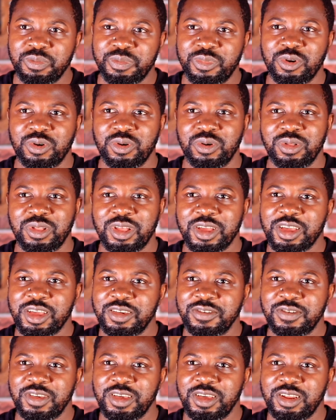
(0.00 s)
But like I
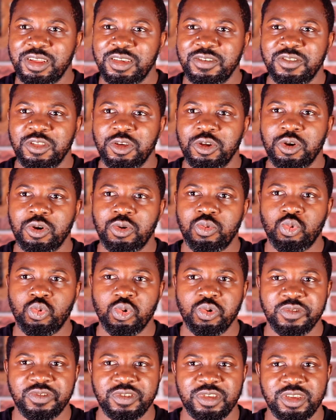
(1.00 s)
said, it's not all
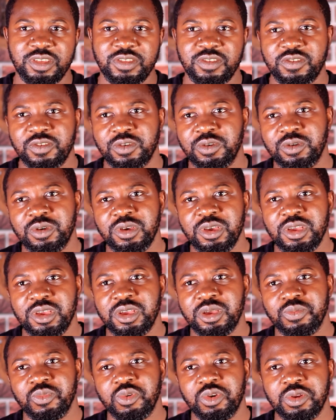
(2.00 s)
rosy, and so
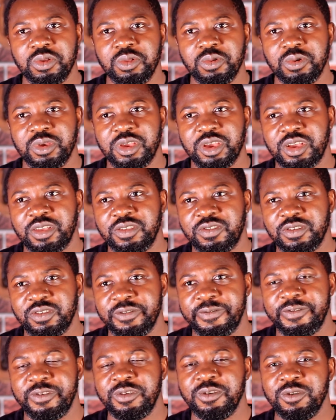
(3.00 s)
I'm going to look at a
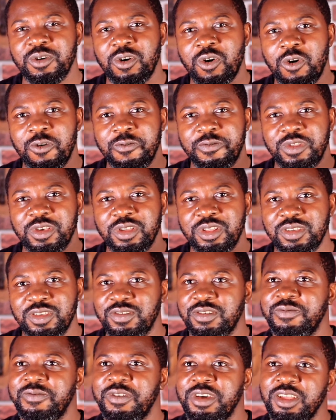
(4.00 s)
few of the
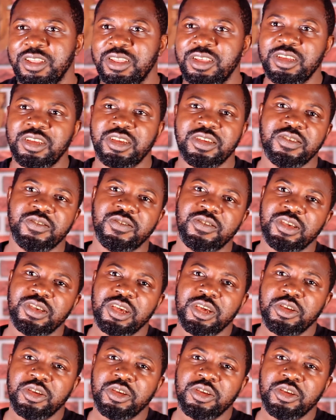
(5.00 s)
disadvantages